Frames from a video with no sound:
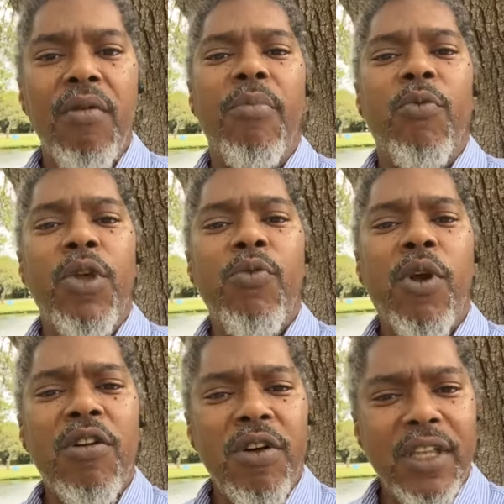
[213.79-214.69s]
But we
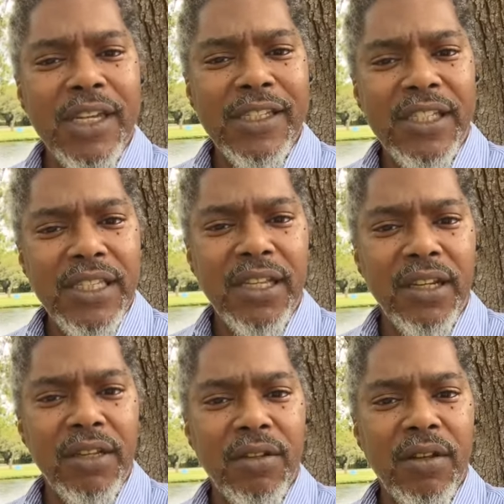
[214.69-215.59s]
work on it
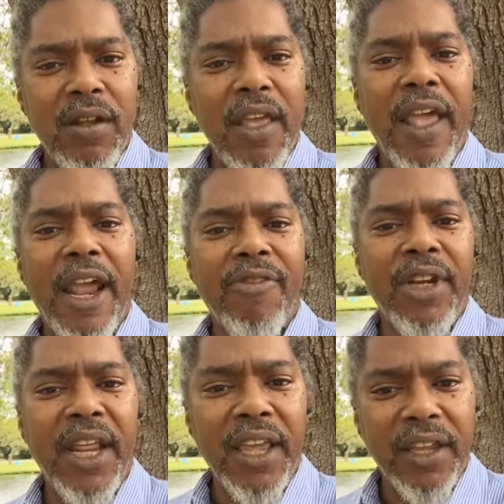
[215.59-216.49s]
consistently every
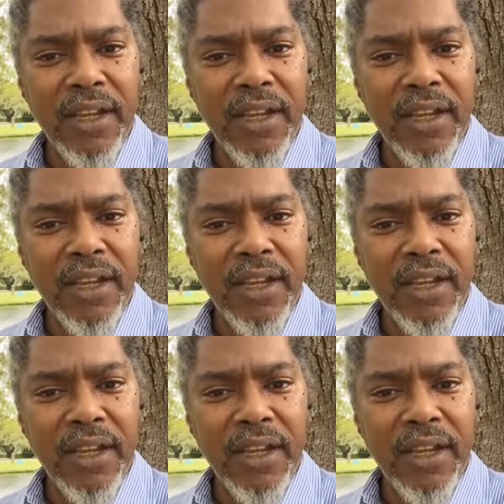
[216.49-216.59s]
day.